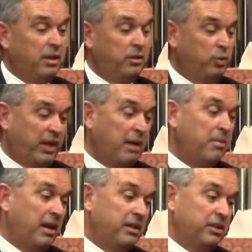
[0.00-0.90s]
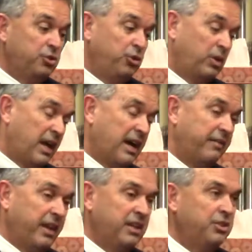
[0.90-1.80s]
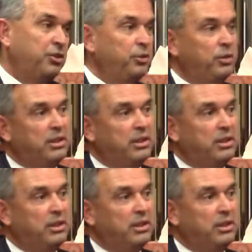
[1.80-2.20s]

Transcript: we got married in July of '82,